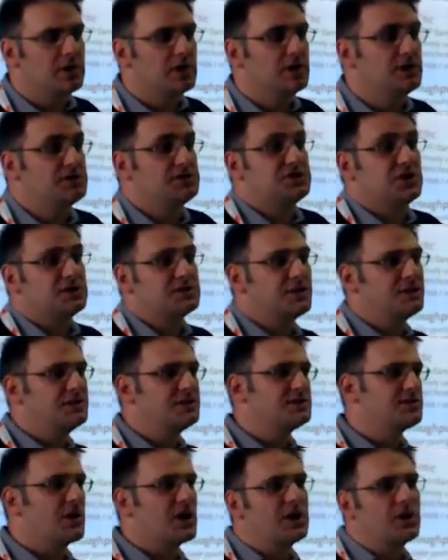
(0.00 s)
It's just that
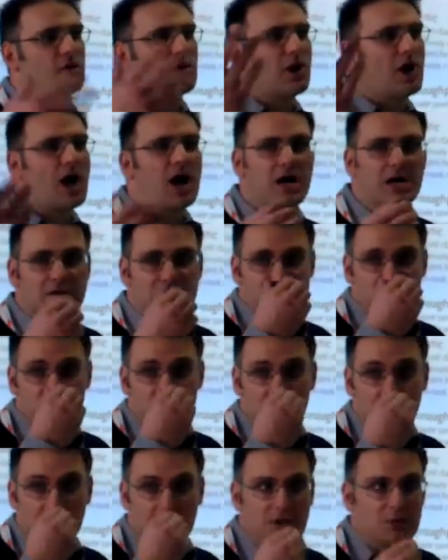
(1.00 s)
it's running on highest
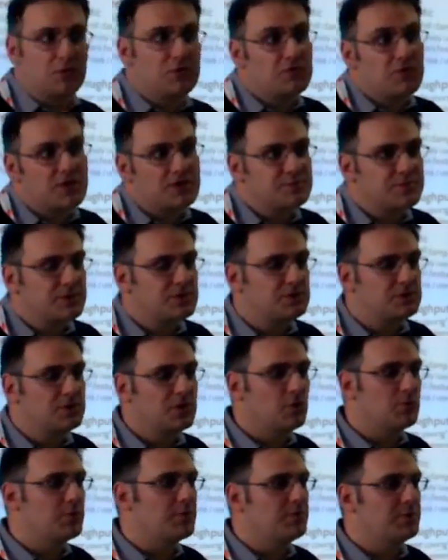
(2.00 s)
OPP with respect to the
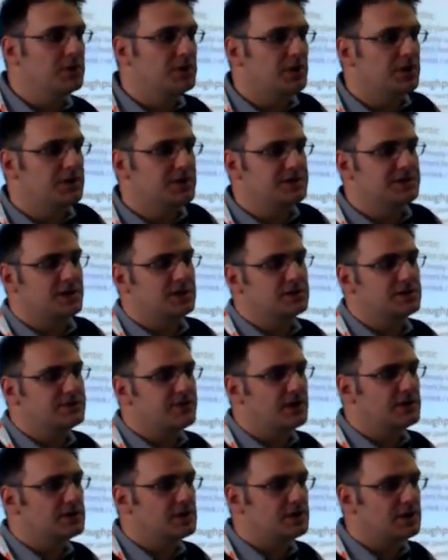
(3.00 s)
OPP that is
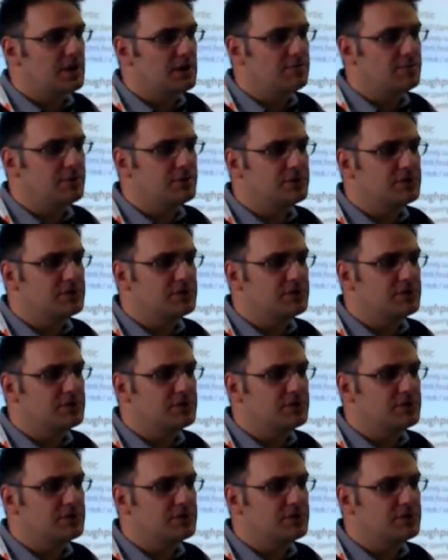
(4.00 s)
satisfying the 10%.